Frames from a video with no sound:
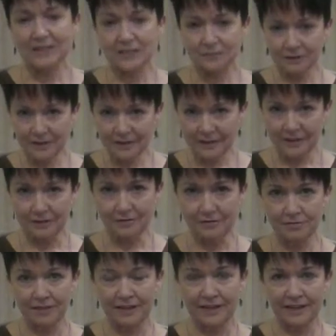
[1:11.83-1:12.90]
This one is for
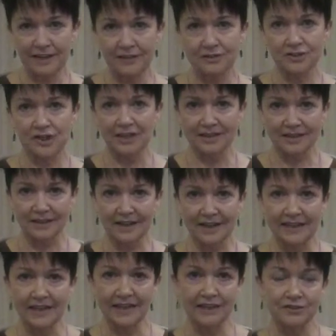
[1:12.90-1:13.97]
clarifying energy and
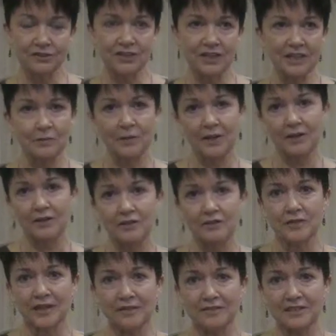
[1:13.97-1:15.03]
aligning energy. We also
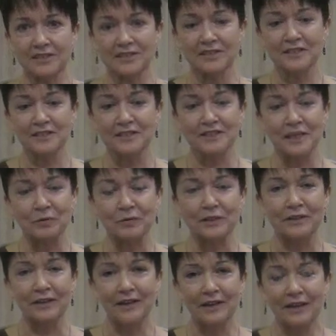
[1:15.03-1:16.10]
have essences that will
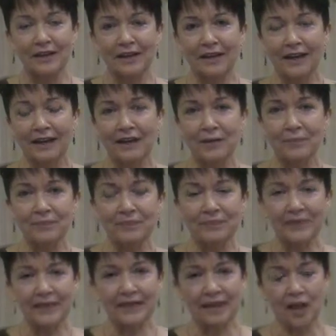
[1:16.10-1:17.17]
um,
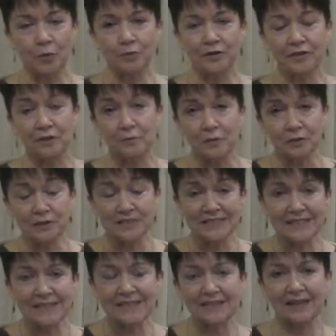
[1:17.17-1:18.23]
help with
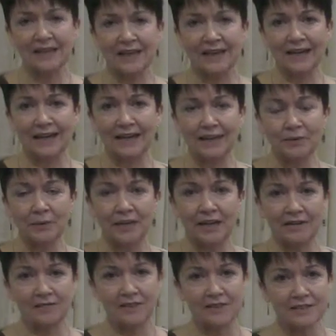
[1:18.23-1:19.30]
immunity. Uh, we have
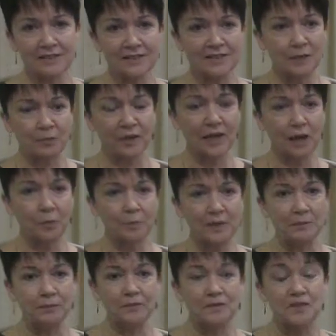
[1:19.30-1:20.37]
essences that will help
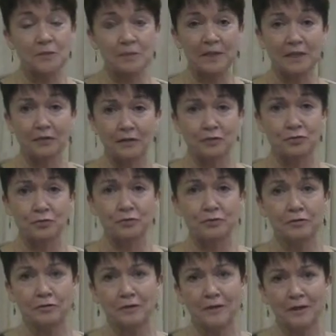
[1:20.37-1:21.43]
people speak their
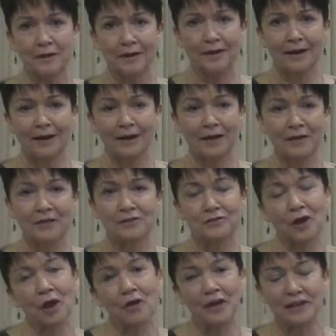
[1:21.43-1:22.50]
truth. Uh, there's
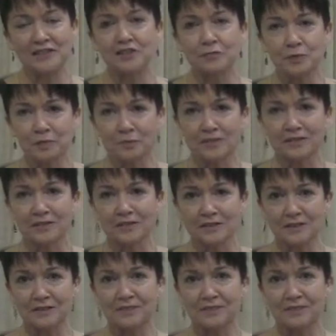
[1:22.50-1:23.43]
all kinds of purposes.